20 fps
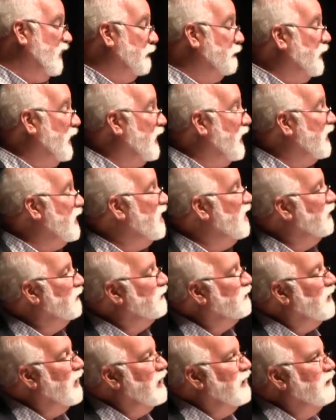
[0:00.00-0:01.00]
But on his
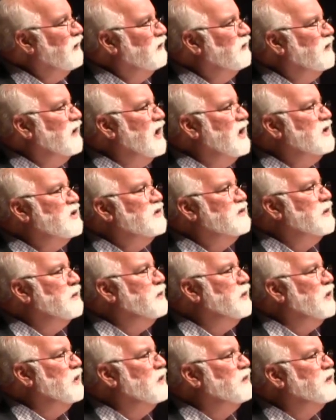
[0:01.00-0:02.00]
side of the stage is a
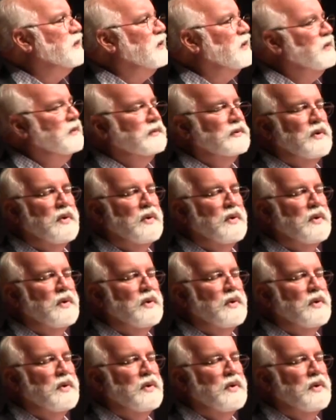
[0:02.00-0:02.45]
beautiful,